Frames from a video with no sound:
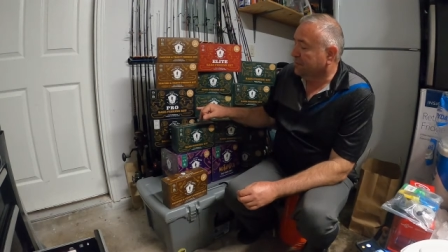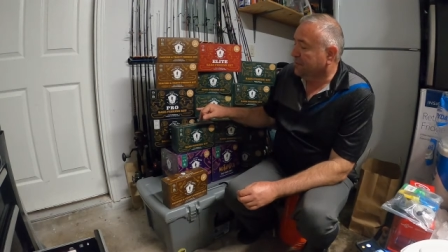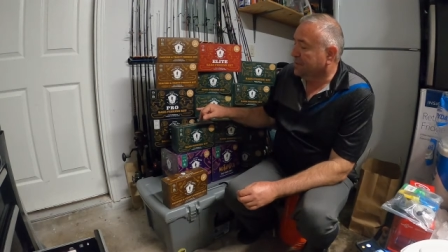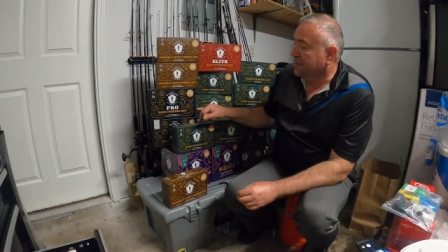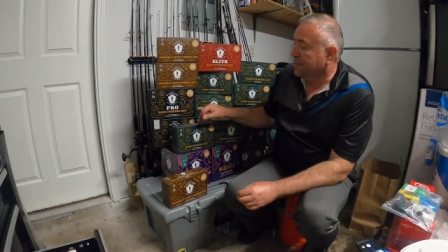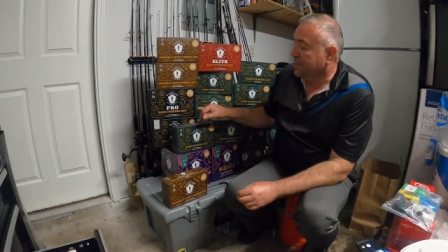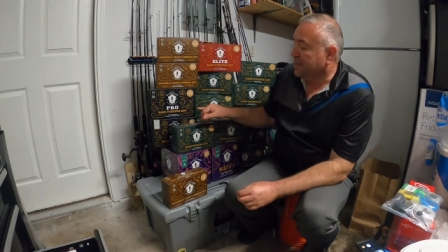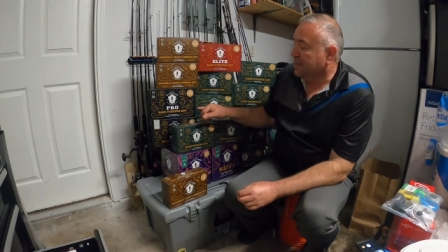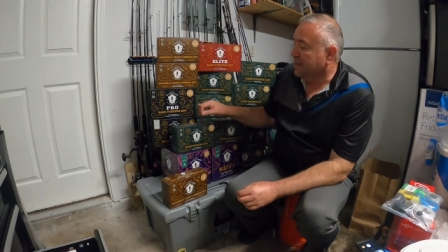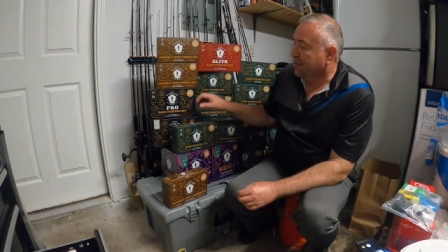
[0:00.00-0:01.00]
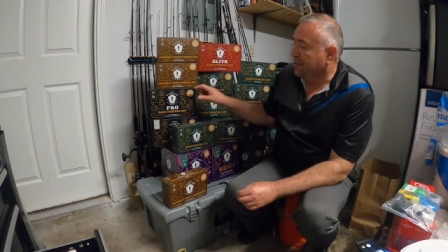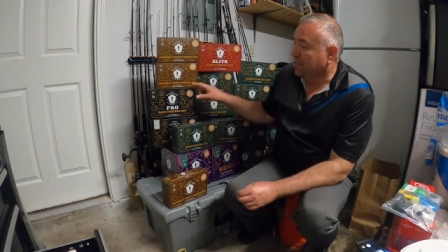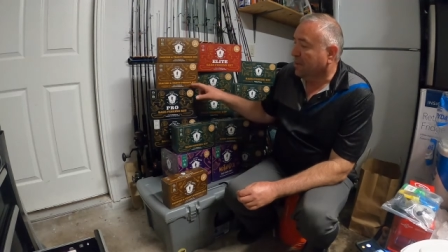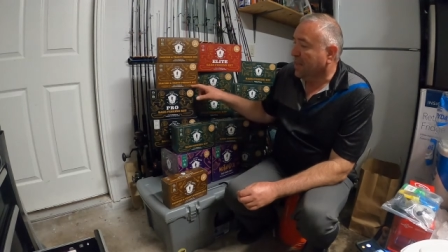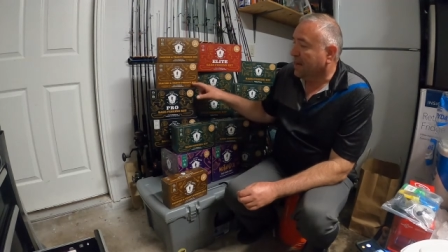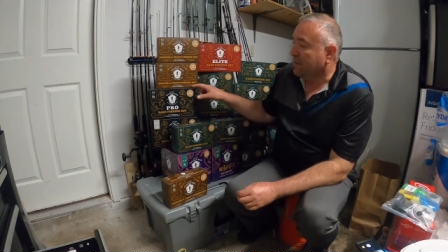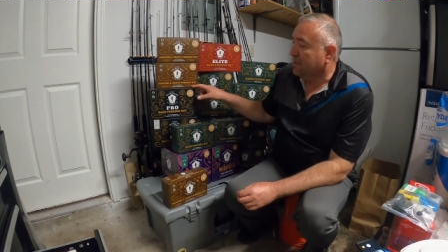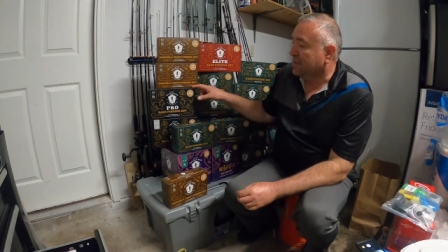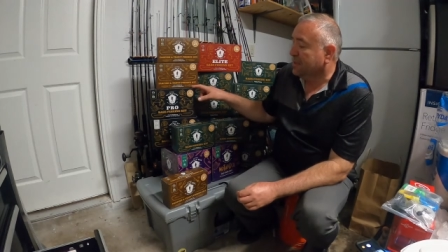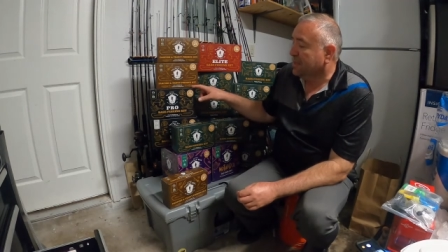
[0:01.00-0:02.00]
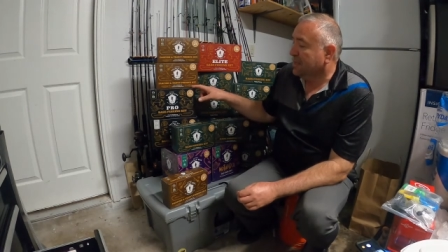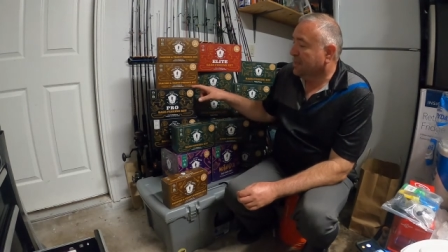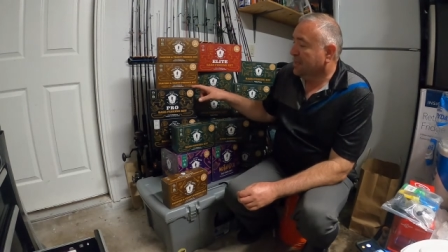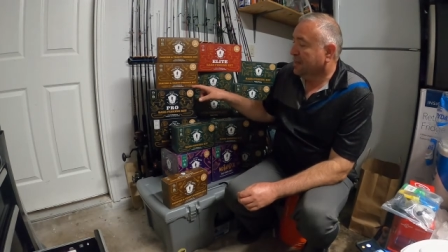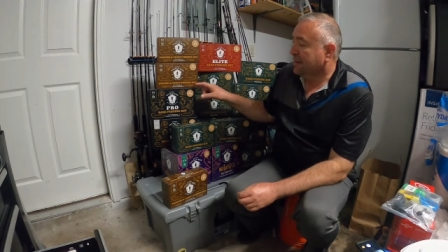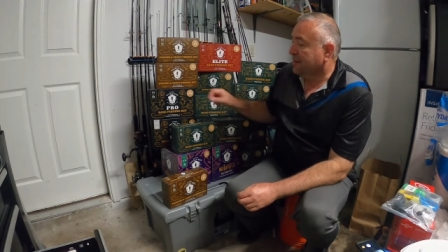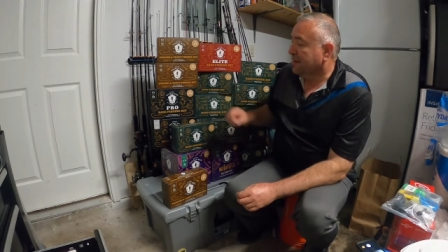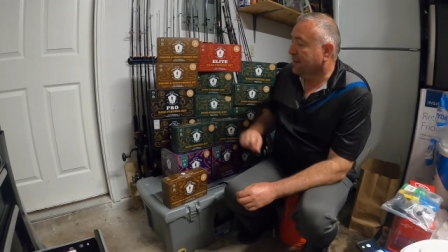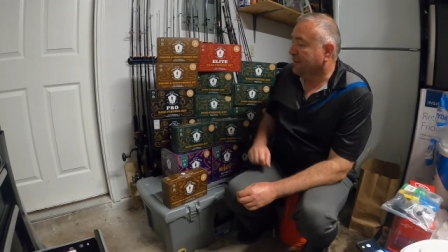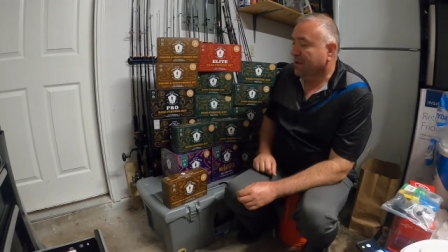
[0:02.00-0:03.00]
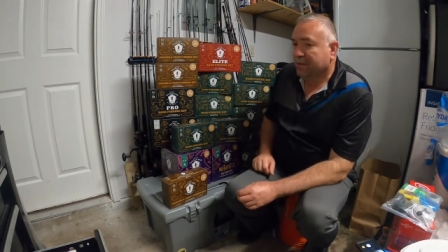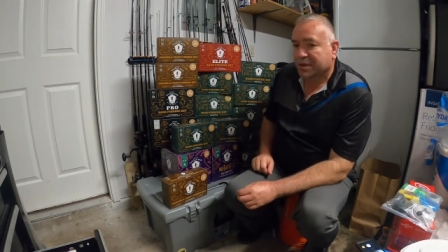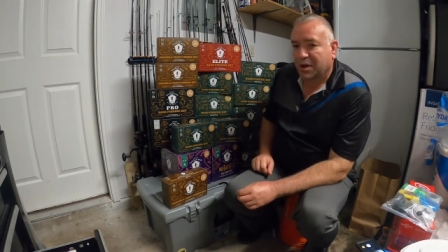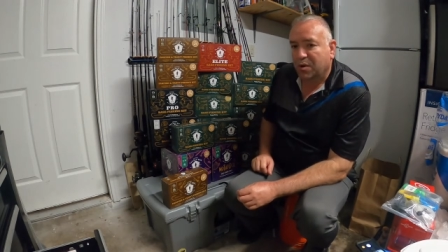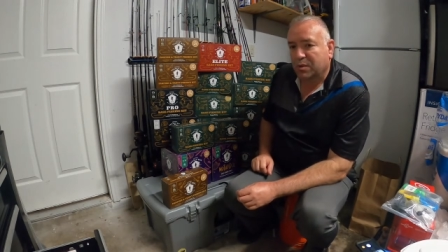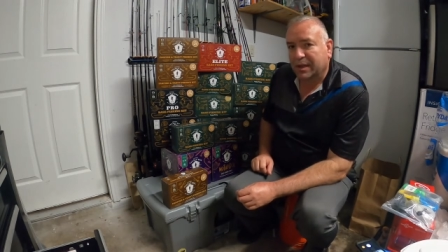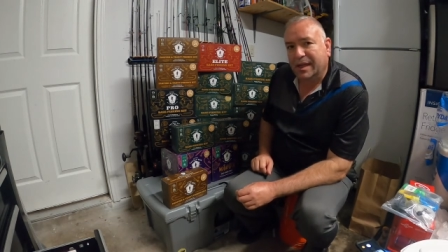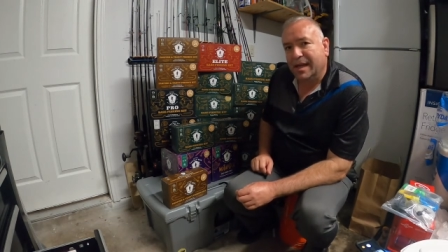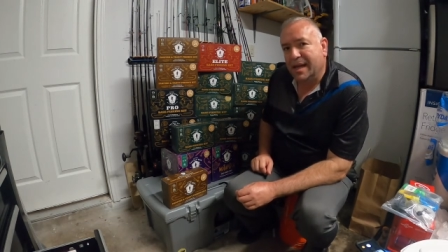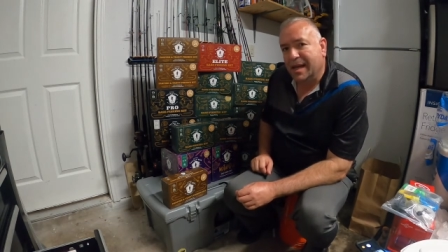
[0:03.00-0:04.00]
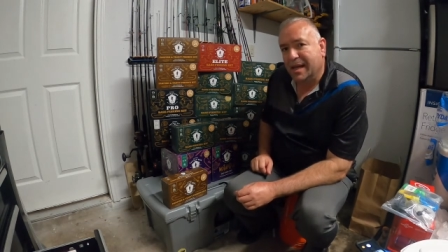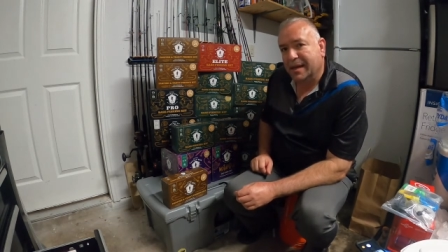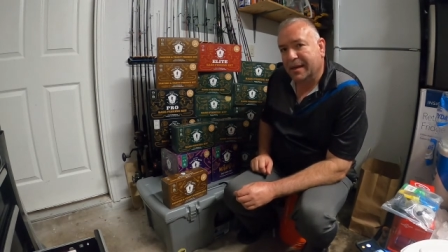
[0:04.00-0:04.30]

Fishing Kit here, the black ones, there was only